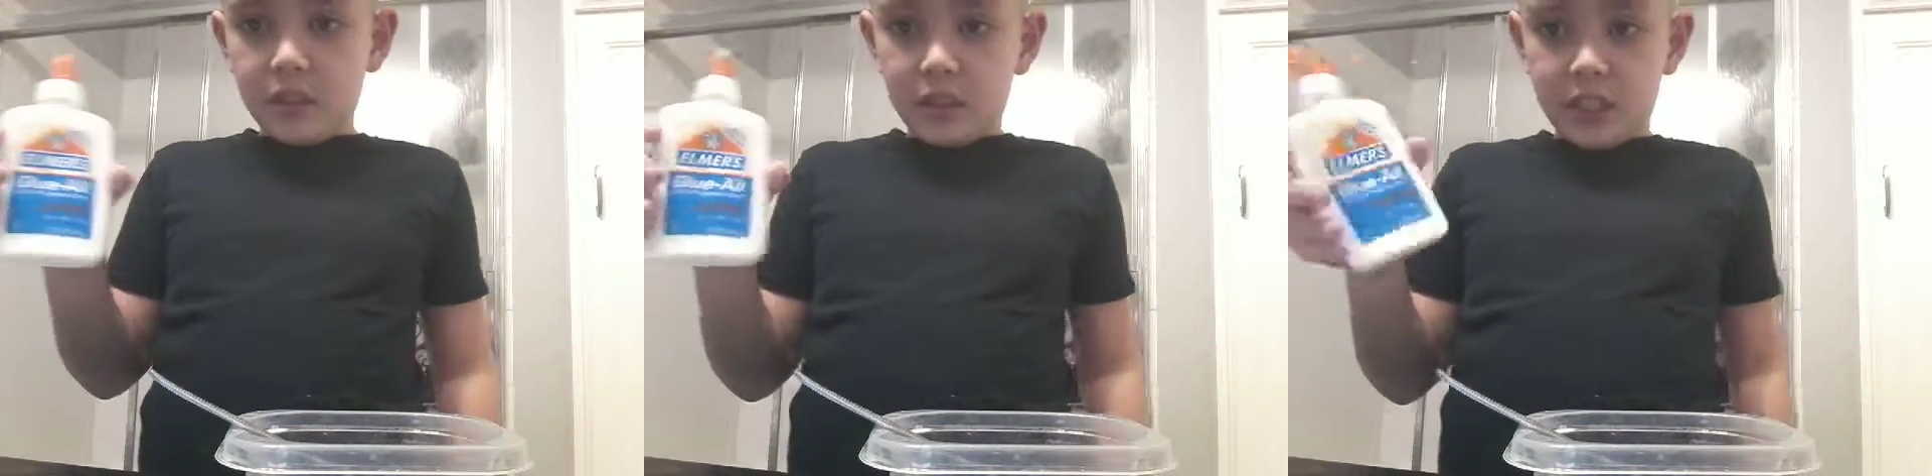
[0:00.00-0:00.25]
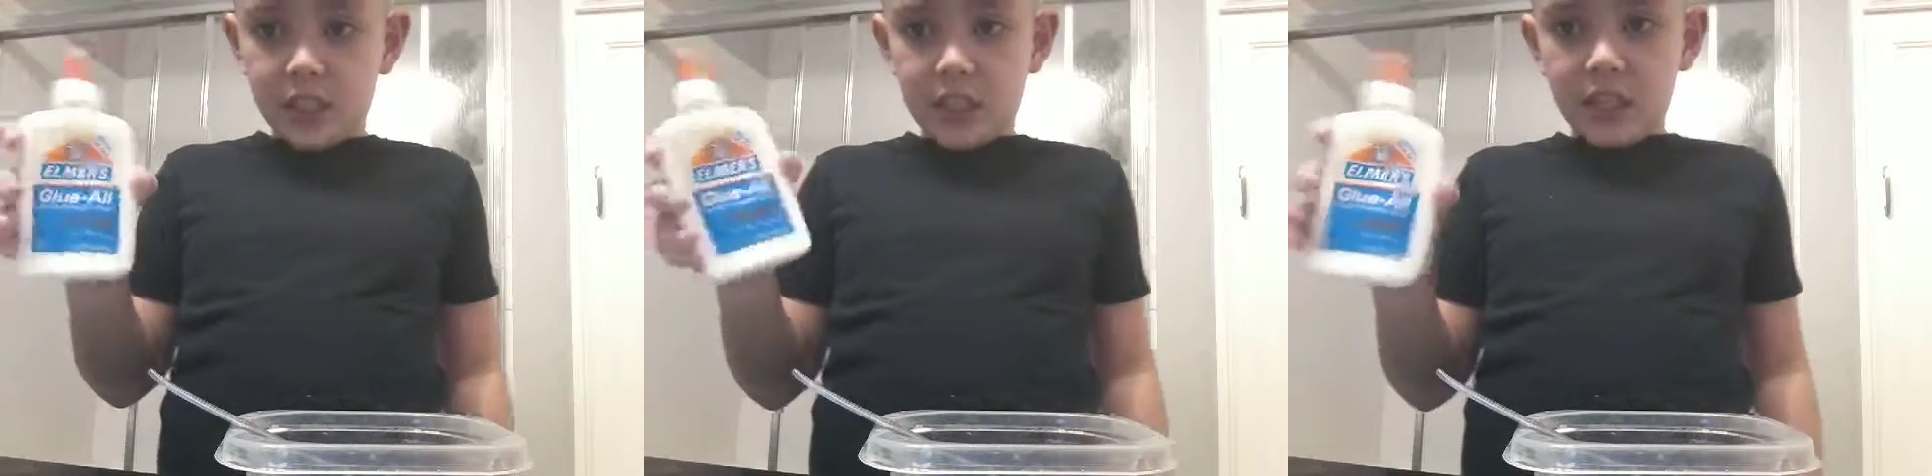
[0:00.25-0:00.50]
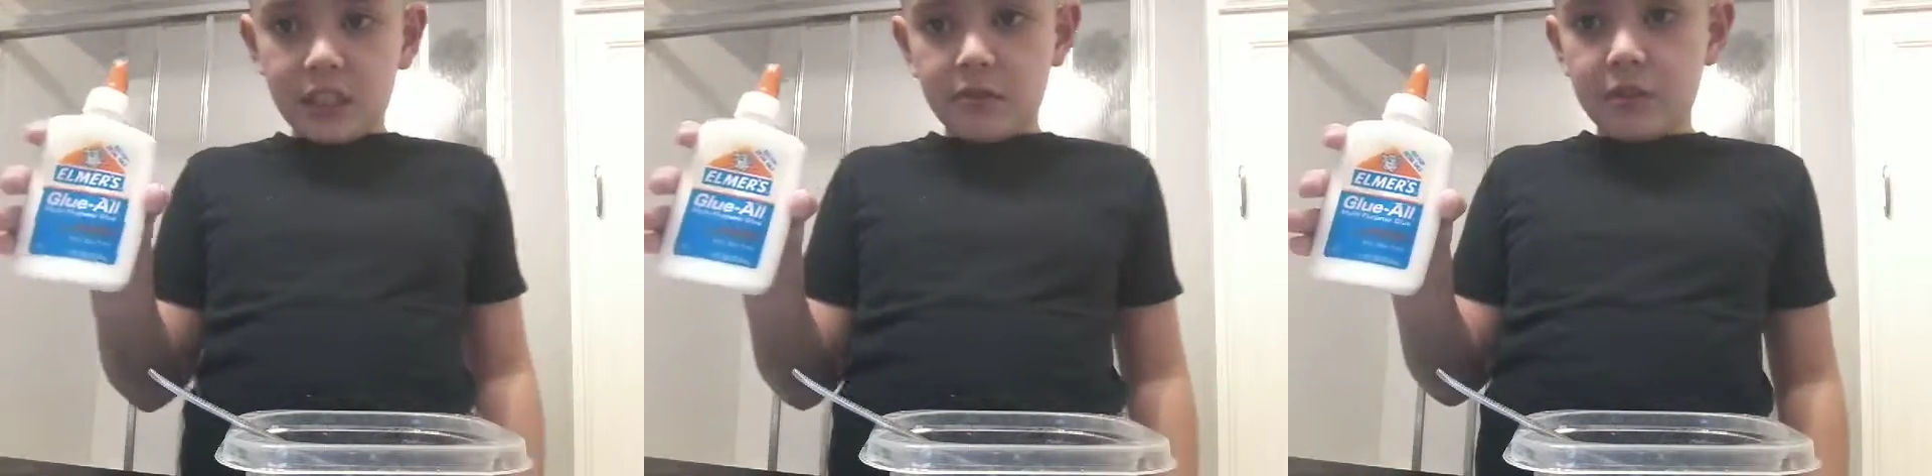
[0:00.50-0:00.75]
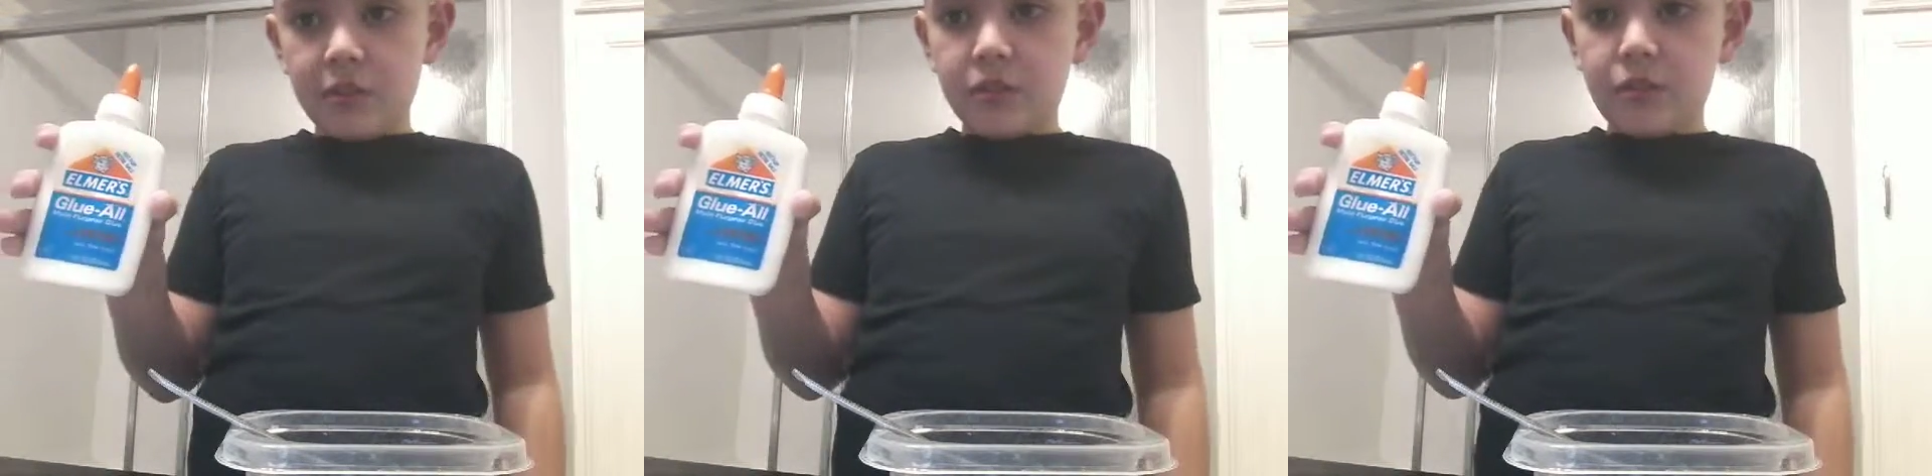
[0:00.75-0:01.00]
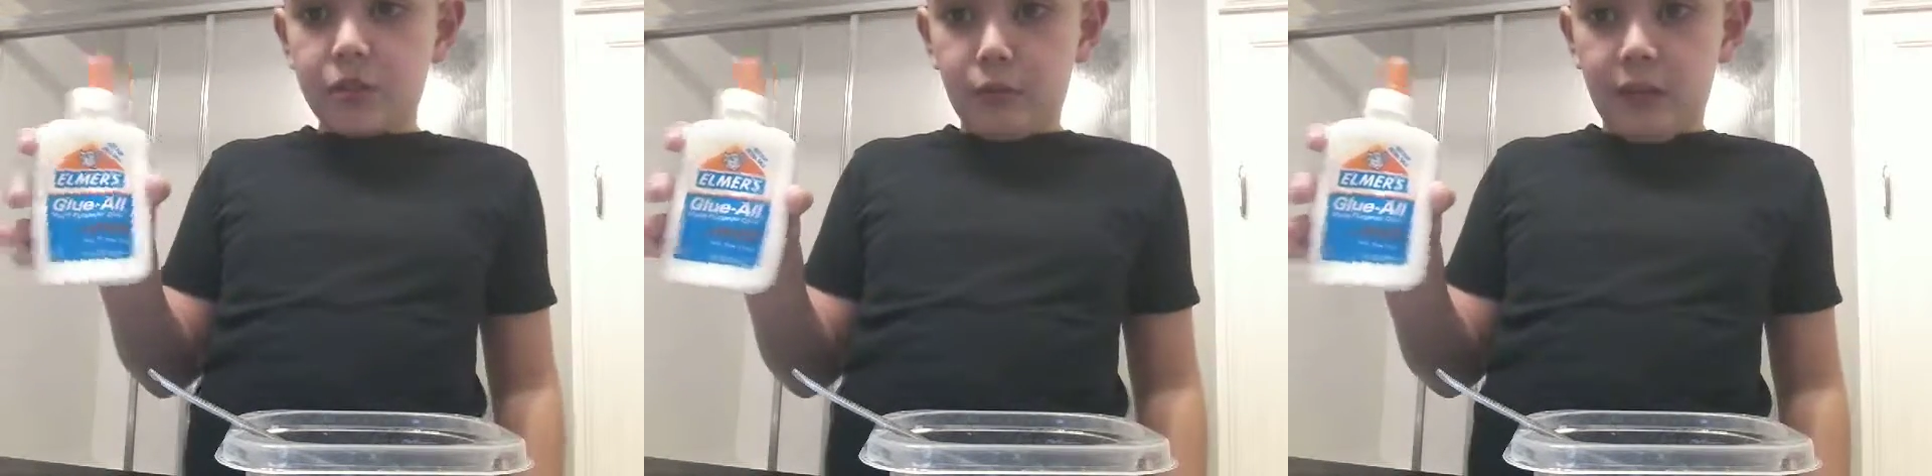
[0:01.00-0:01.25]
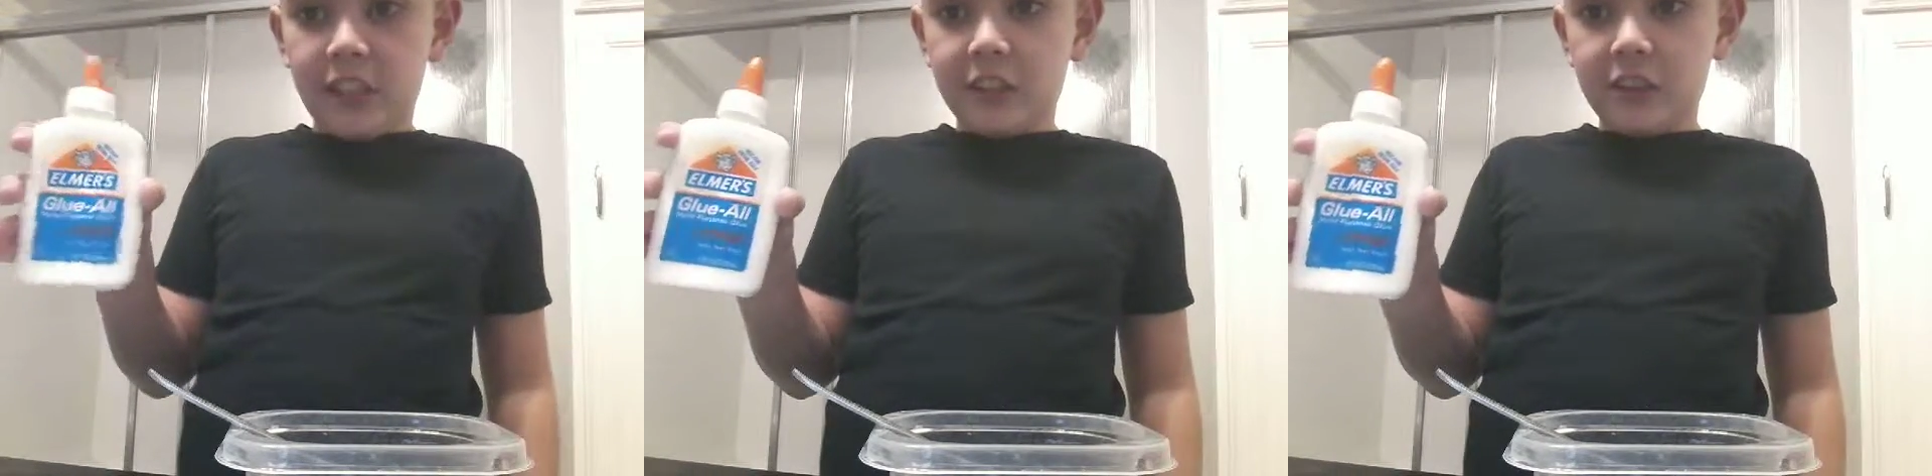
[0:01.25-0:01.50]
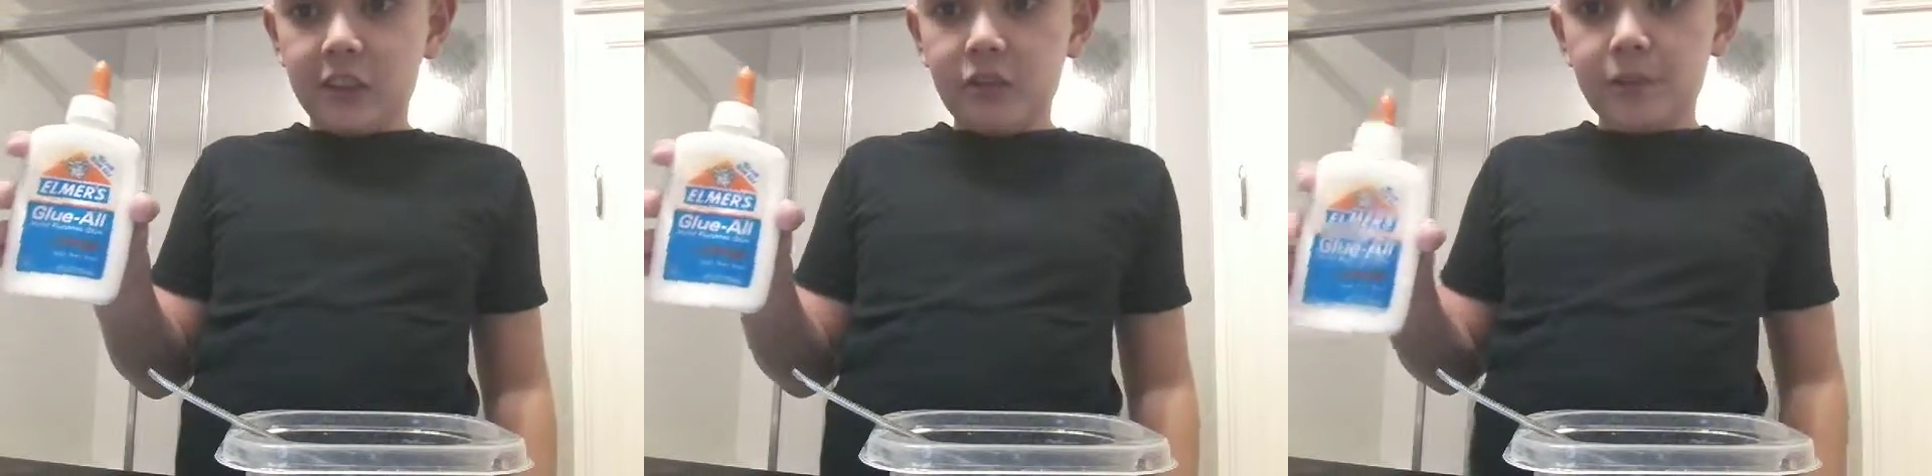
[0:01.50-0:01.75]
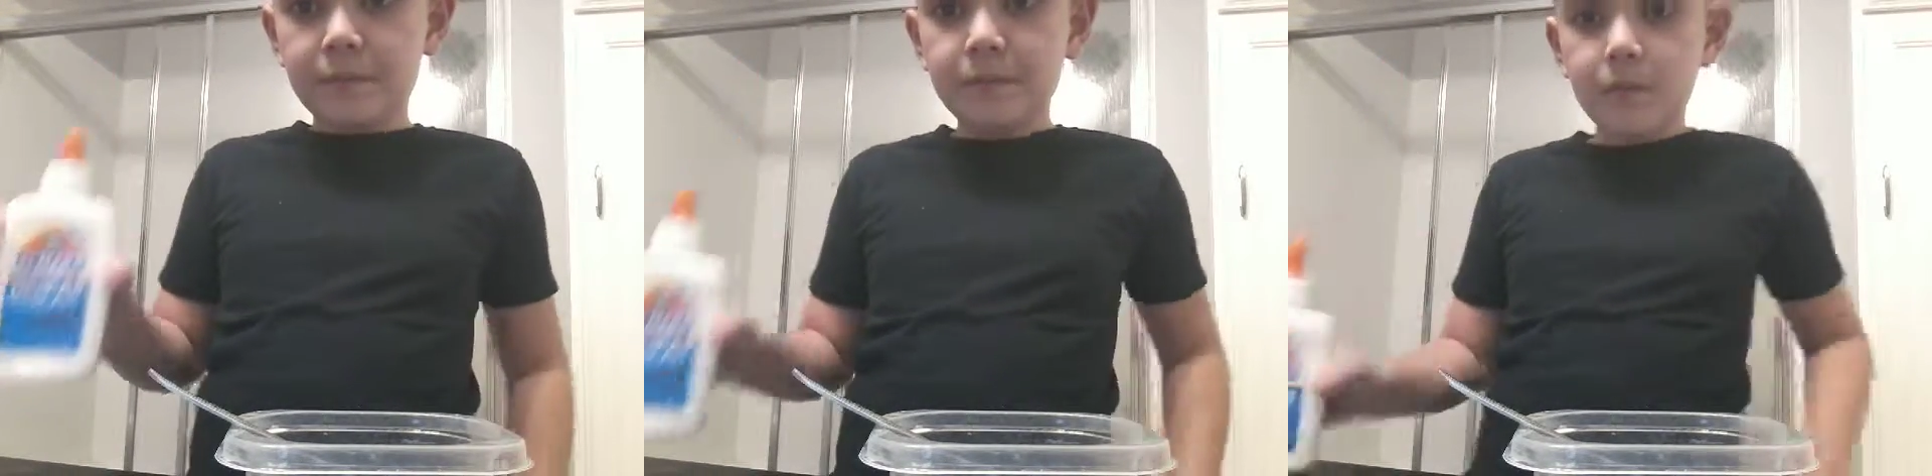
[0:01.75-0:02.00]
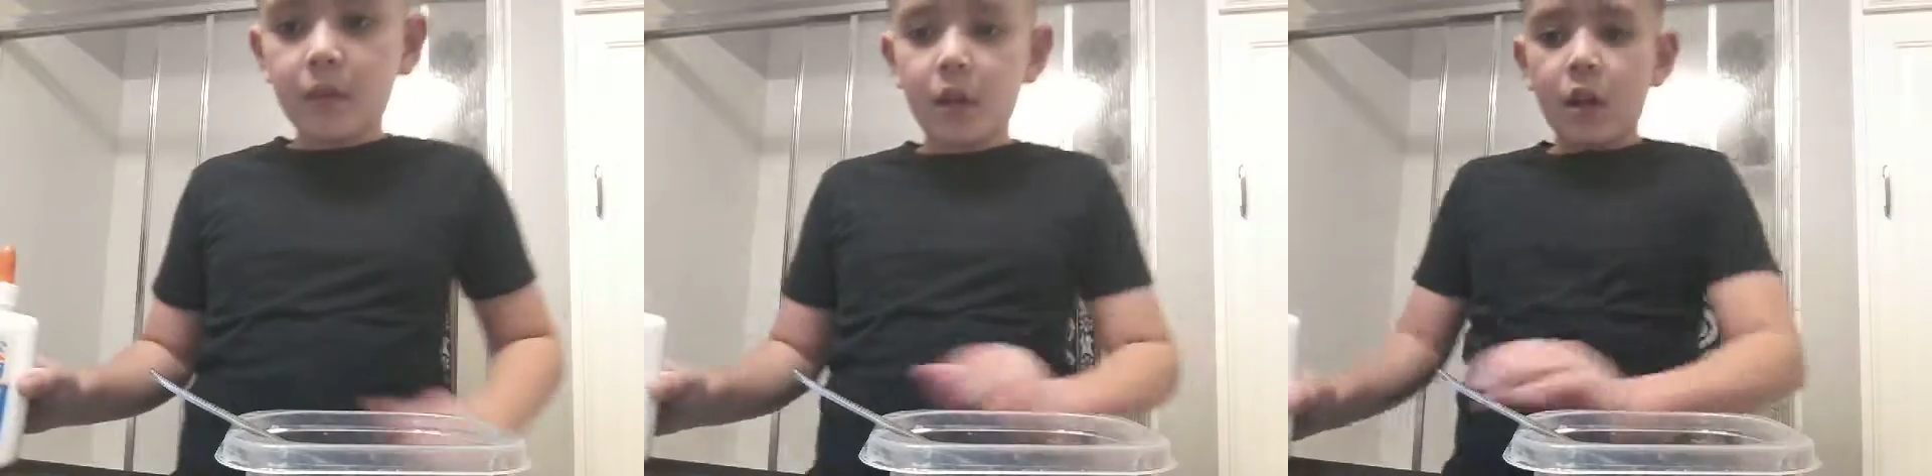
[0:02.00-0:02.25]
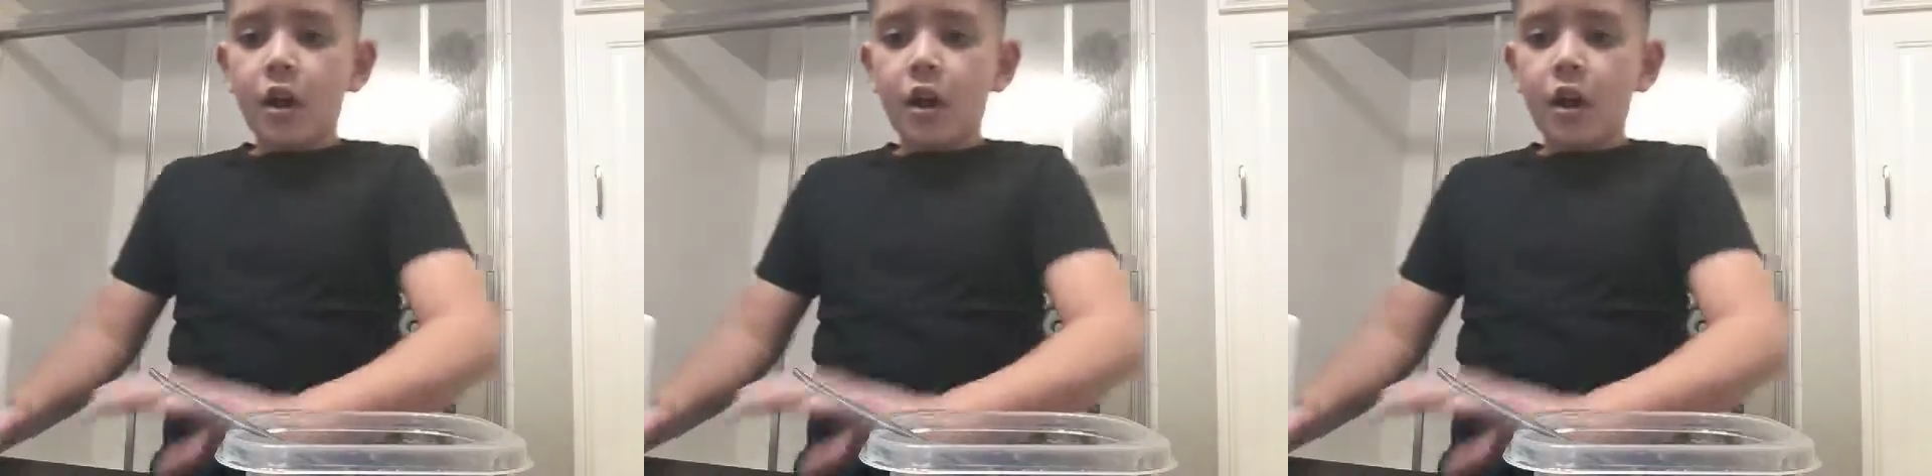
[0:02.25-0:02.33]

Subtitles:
this kind of glue, the white glue,